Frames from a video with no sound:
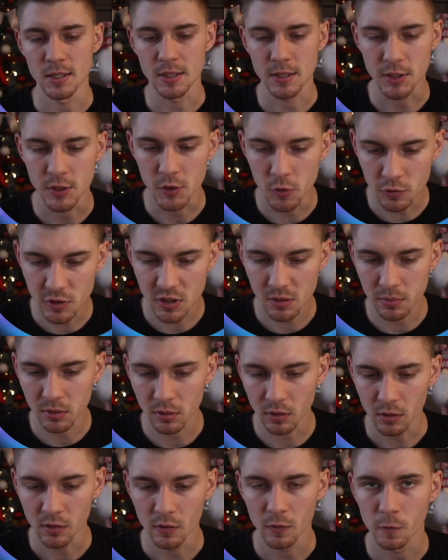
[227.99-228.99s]

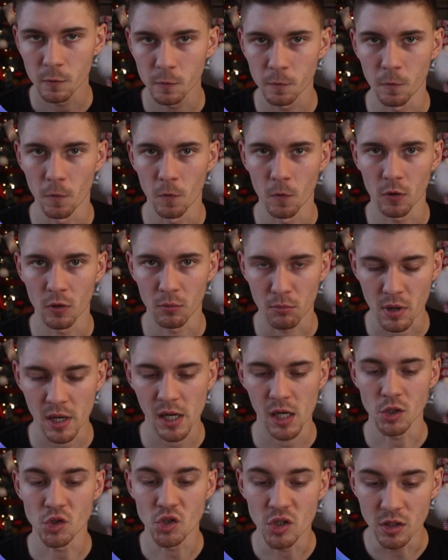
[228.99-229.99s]
suitable for
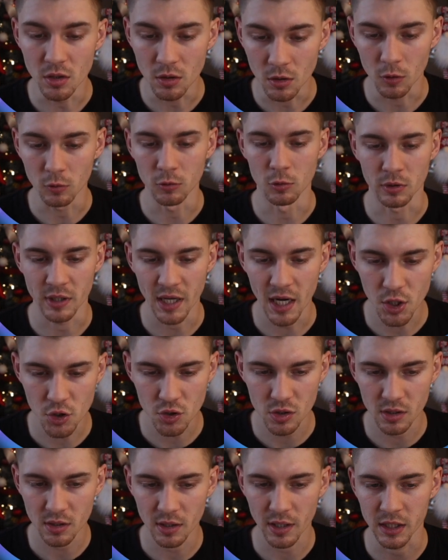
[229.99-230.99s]
my geolocation,